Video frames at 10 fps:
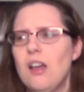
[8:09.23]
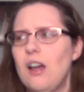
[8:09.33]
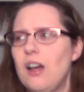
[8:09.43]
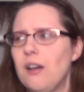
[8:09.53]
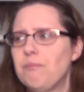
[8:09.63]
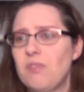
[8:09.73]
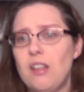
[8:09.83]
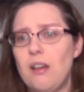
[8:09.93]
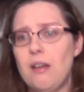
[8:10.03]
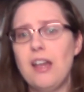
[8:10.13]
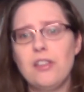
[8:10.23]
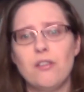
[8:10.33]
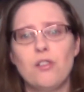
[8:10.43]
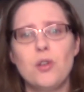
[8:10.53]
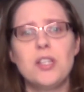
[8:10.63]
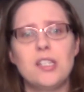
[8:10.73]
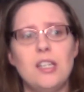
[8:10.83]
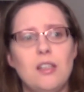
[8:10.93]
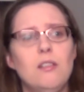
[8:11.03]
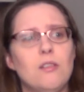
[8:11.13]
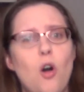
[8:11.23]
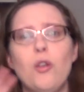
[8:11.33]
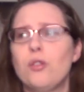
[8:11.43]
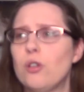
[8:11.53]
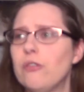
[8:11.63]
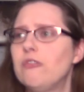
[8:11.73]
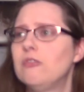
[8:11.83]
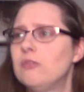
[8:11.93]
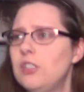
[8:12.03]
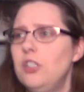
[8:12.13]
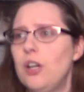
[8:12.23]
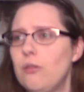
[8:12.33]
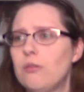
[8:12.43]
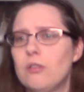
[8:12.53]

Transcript: Um, Agatha Christie, author of, you know,